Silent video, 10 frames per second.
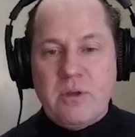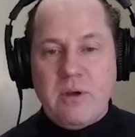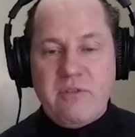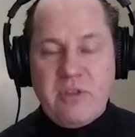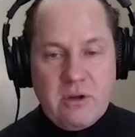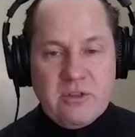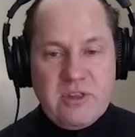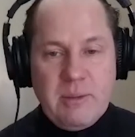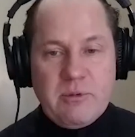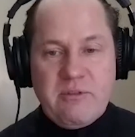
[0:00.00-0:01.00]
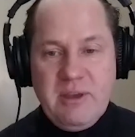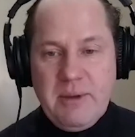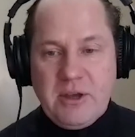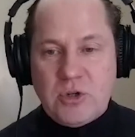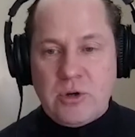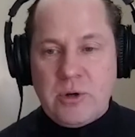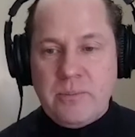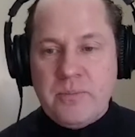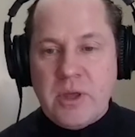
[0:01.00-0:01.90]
of the concept of Ibasho.